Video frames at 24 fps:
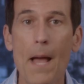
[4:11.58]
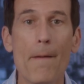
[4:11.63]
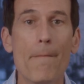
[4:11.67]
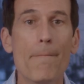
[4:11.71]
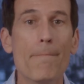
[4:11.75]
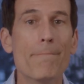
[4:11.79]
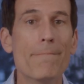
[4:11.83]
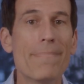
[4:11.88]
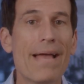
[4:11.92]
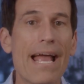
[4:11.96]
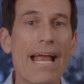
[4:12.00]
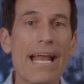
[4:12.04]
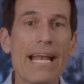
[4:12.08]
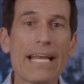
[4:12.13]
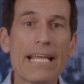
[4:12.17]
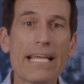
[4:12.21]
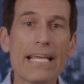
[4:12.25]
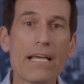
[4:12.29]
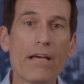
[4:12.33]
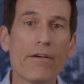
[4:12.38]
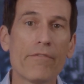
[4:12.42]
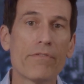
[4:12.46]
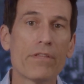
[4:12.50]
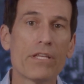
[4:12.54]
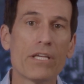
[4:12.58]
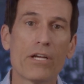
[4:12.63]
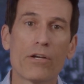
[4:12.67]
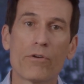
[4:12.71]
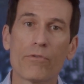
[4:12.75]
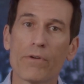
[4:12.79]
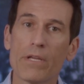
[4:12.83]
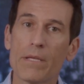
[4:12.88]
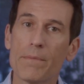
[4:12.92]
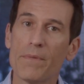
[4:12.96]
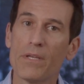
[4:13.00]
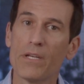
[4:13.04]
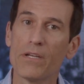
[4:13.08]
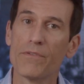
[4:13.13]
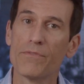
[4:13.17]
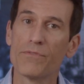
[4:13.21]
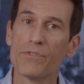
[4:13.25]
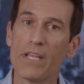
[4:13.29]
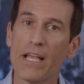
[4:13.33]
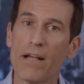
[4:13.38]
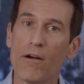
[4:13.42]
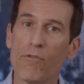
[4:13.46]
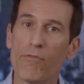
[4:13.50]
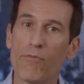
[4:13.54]
Many of the agreement of
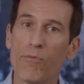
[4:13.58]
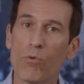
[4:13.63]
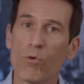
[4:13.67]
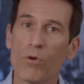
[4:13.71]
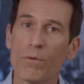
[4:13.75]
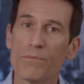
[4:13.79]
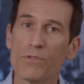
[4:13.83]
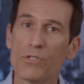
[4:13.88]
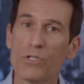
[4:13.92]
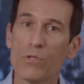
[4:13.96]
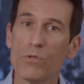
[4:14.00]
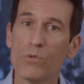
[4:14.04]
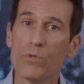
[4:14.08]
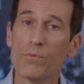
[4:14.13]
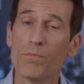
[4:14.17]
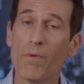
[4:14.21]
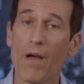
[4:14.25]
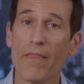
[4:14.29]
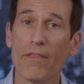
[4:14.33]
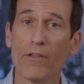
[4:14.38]
sale forms used by